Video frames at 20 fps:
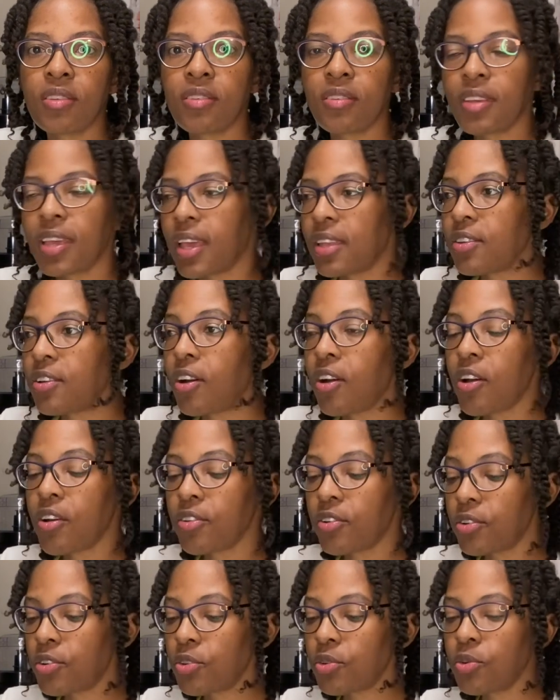to get
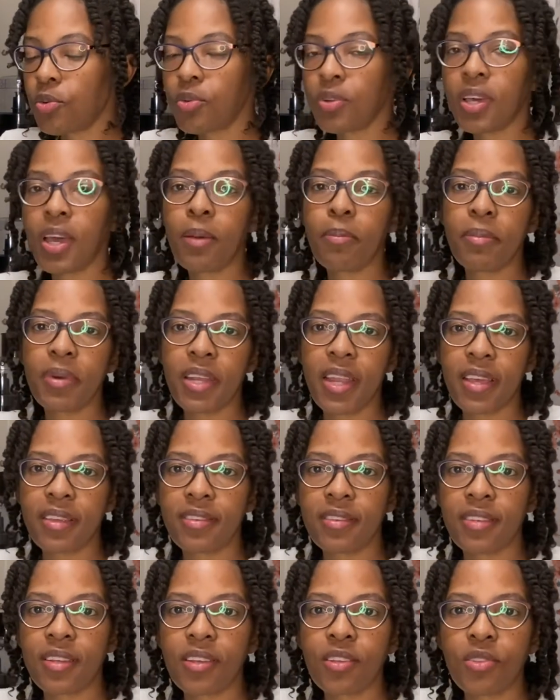harder to do that. But I
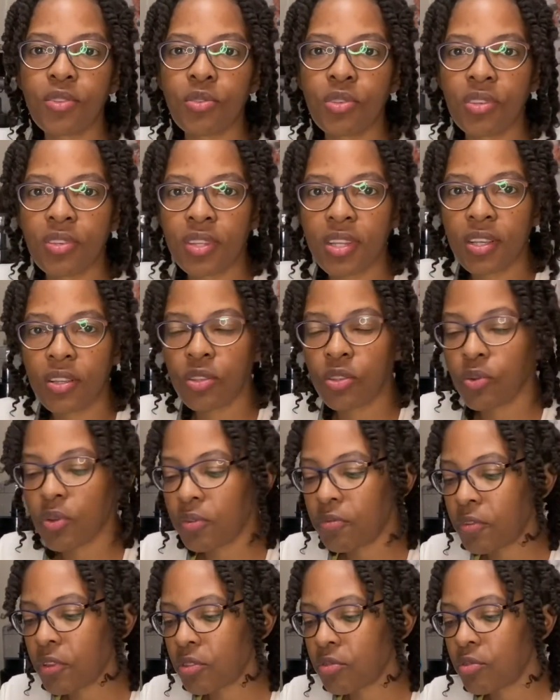stick to
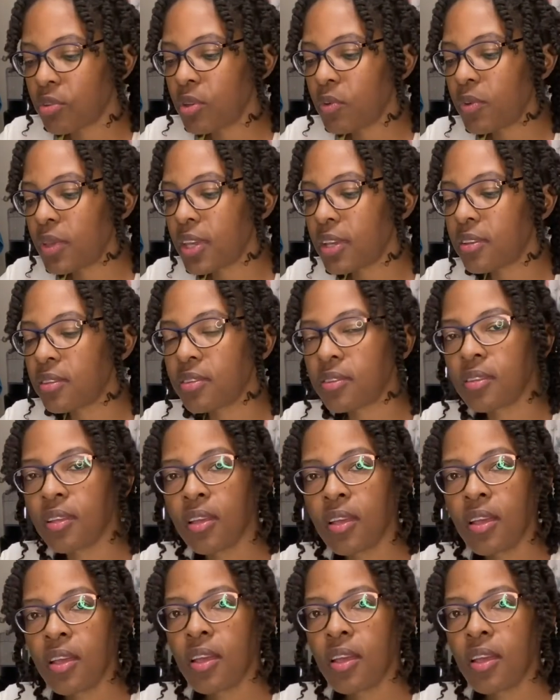it for 3 weeks,